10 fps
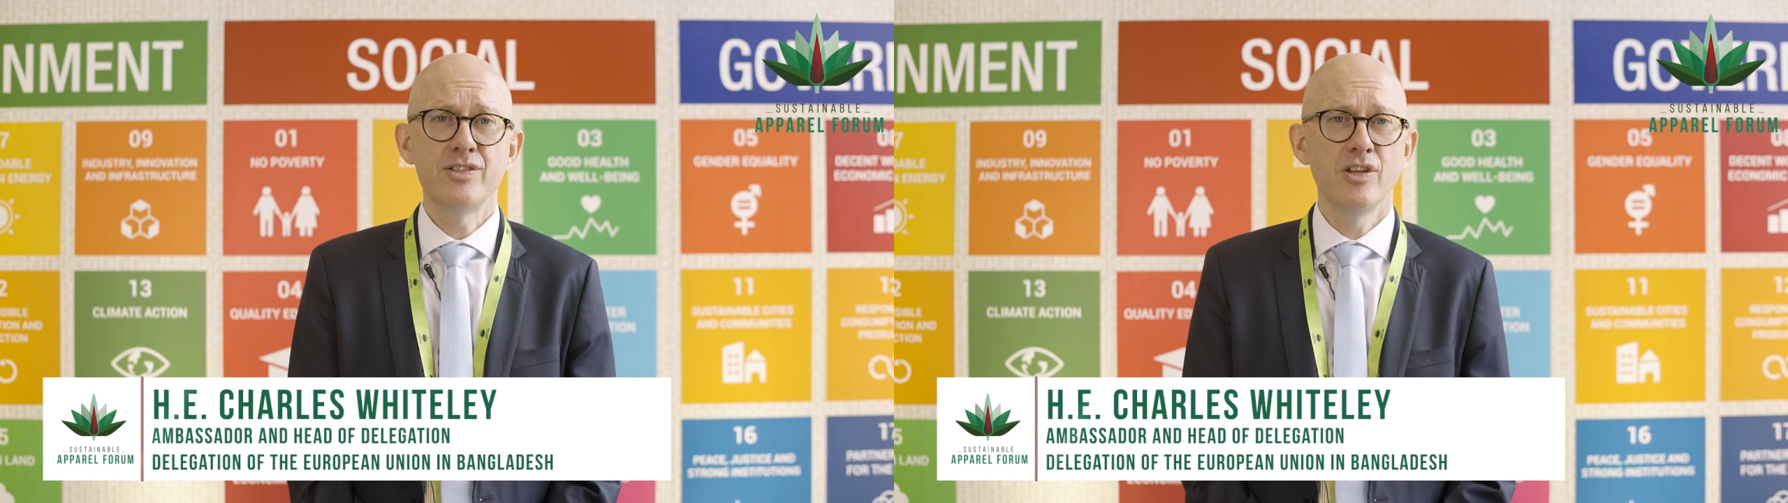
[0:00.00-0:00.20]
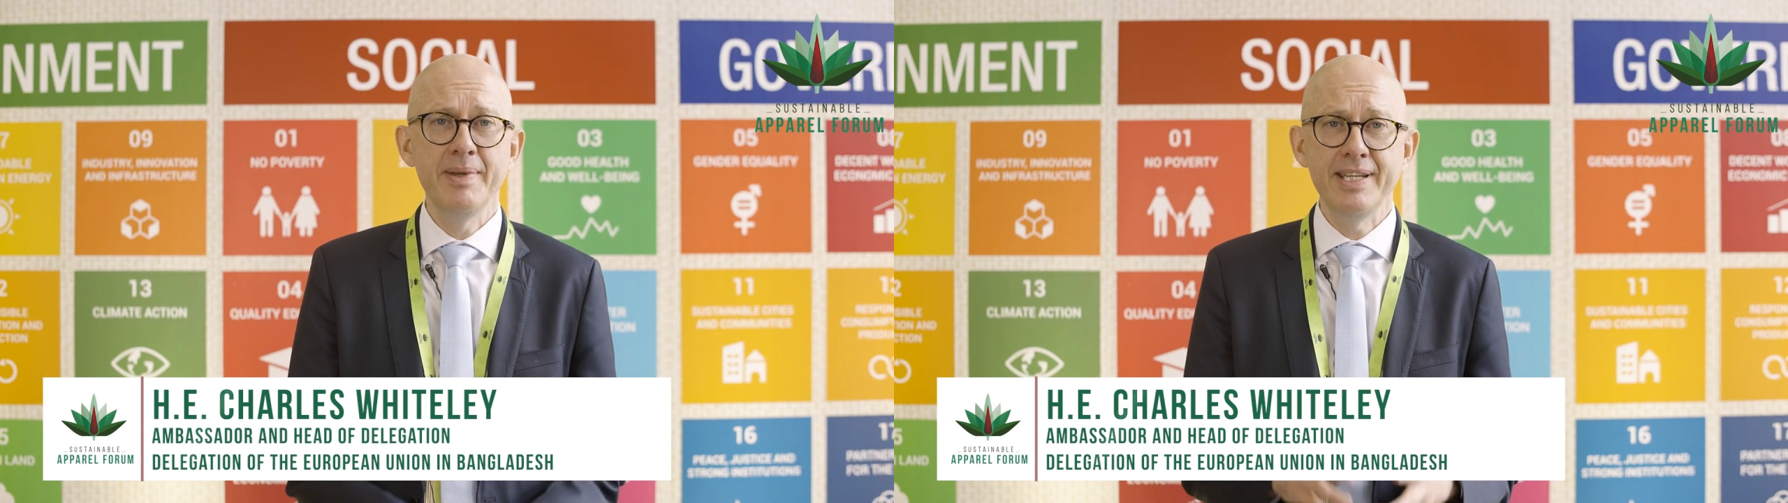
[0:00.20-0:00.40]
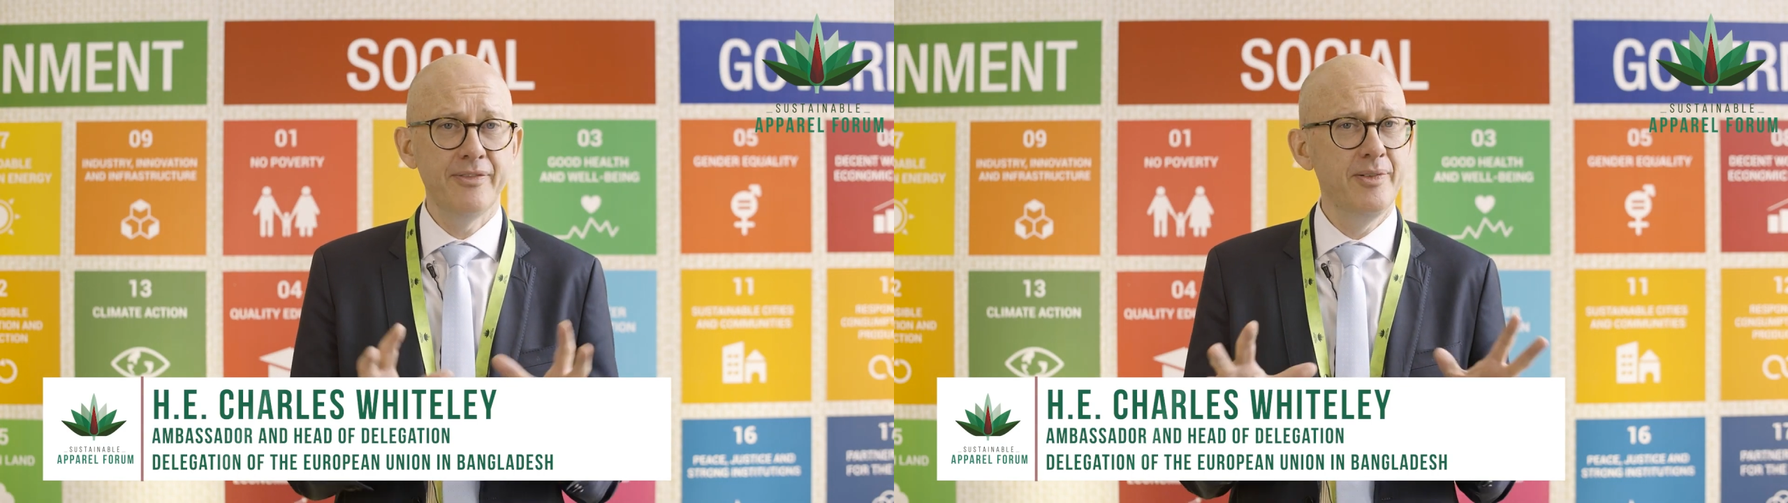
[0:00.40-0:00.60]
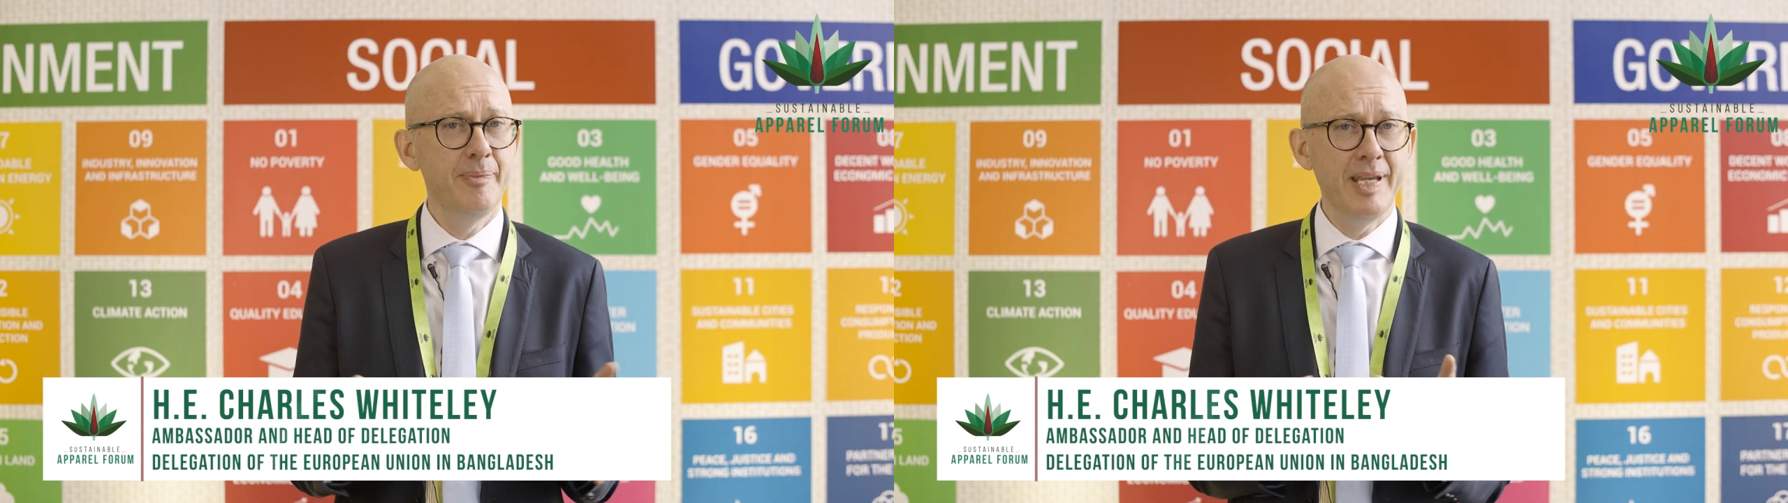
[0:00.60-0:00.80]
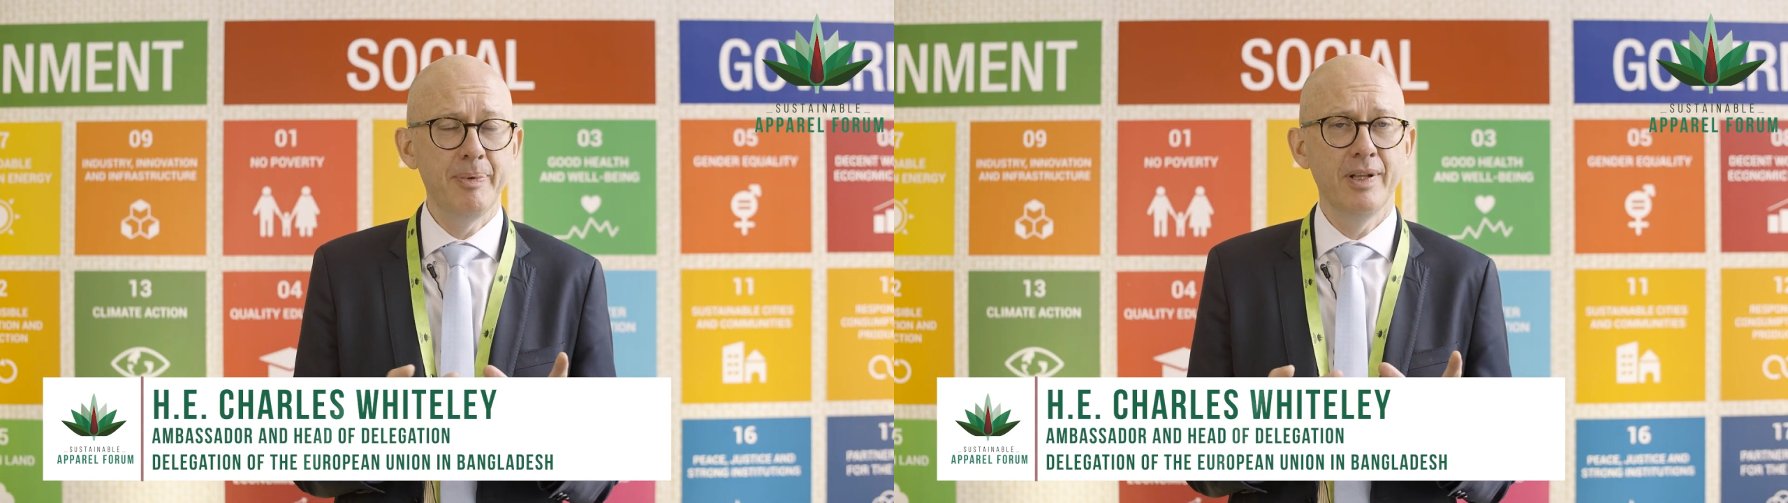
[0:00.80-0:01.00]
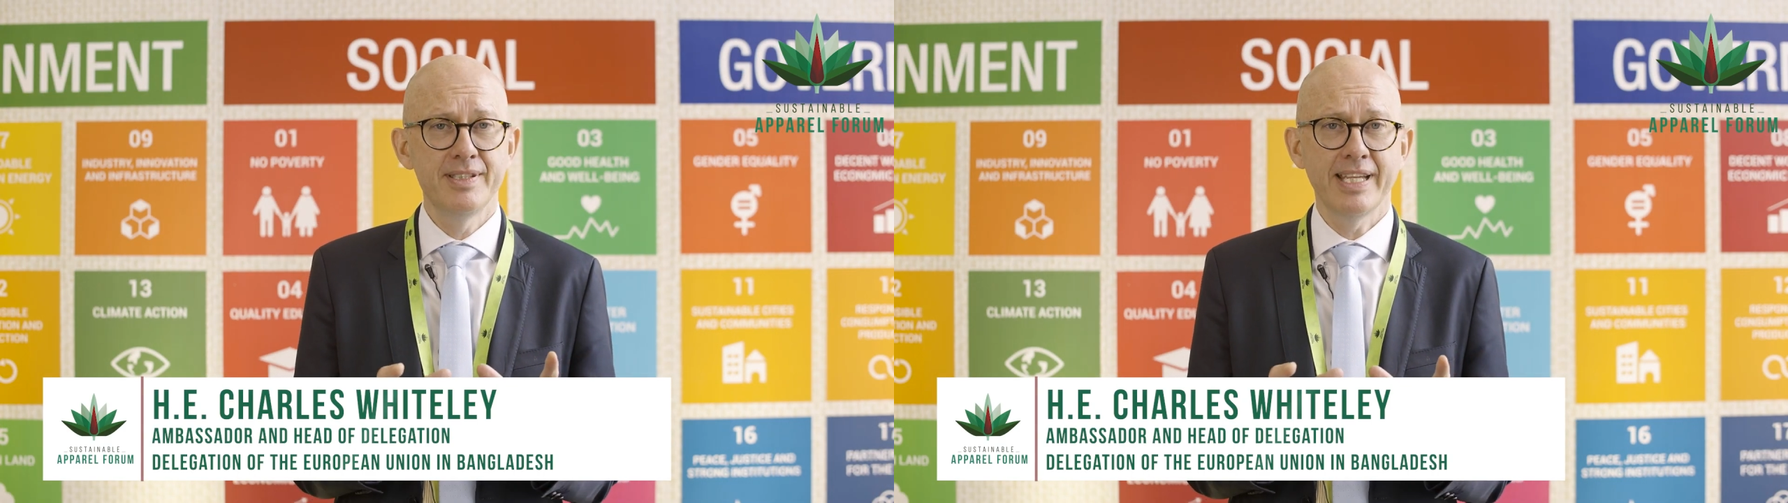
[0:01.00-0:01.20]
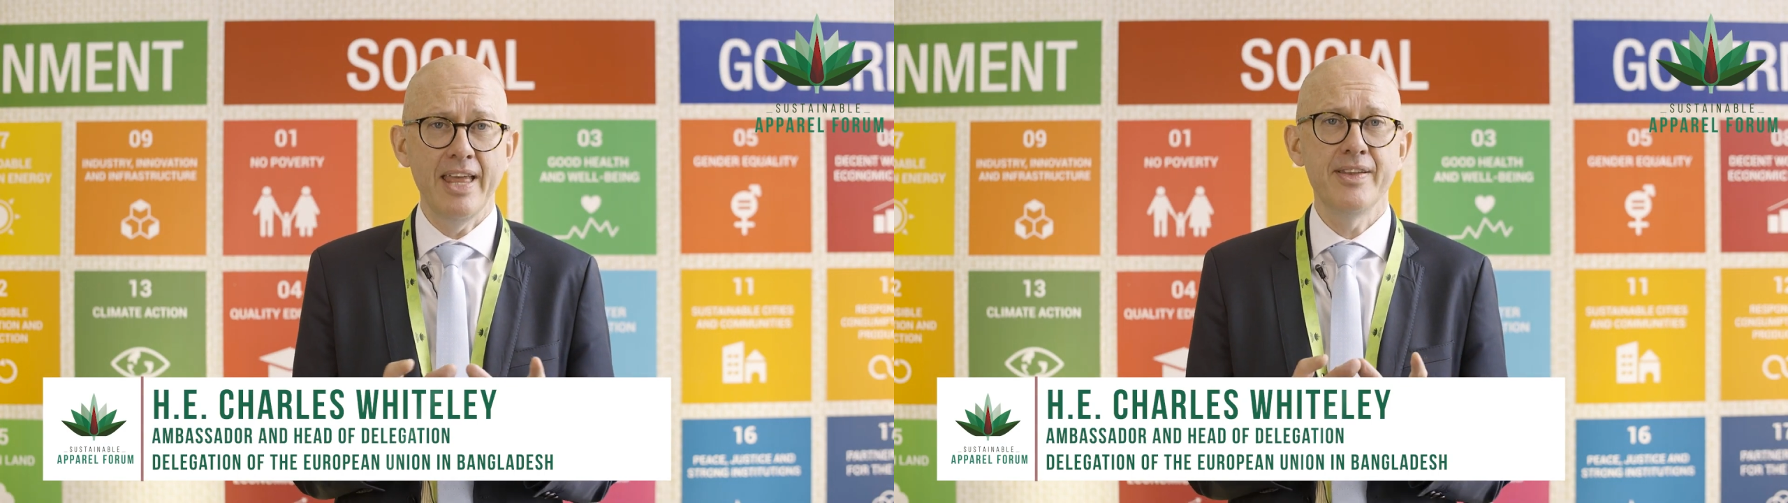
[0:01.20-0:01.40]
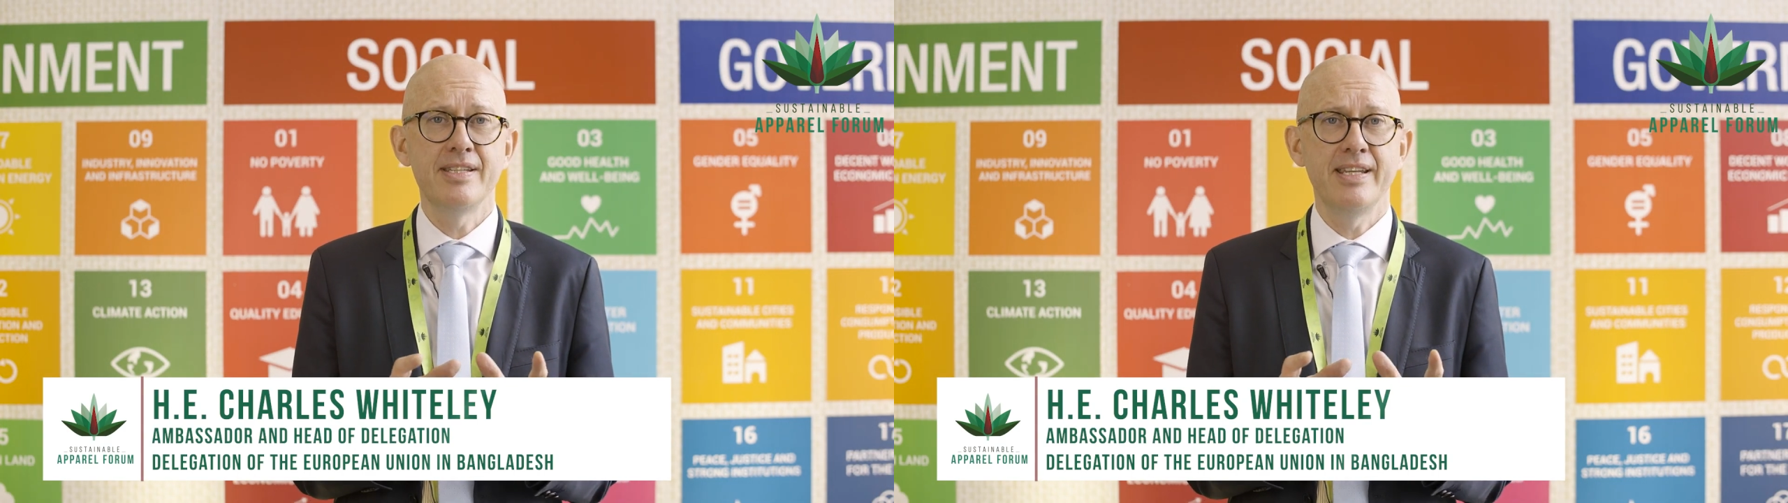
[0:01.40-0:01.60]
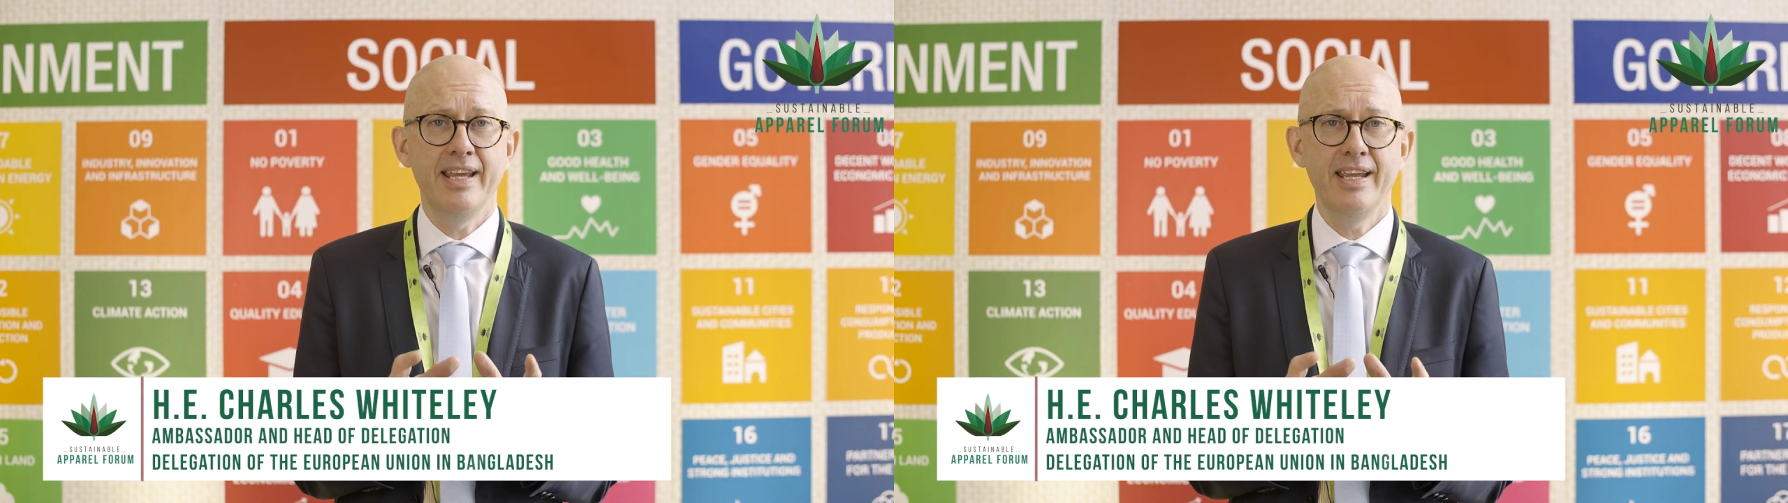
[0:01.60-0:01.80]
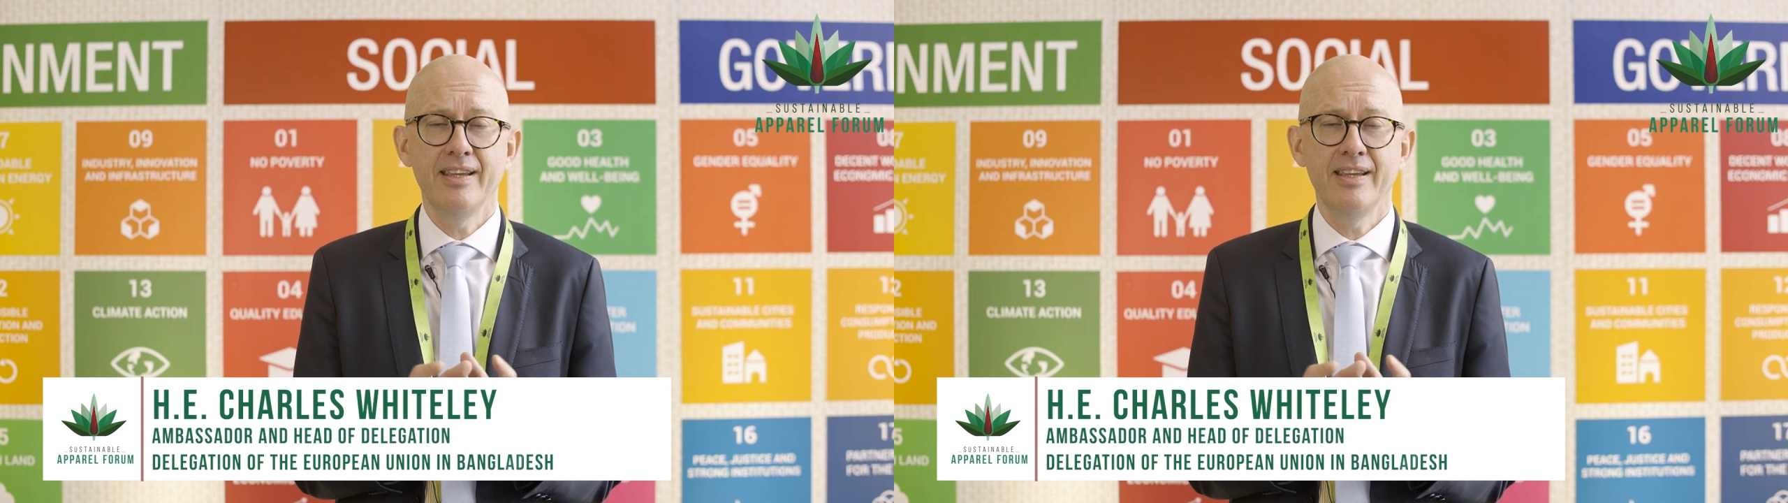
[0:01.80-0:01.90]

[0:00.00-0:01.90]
so many different people together today.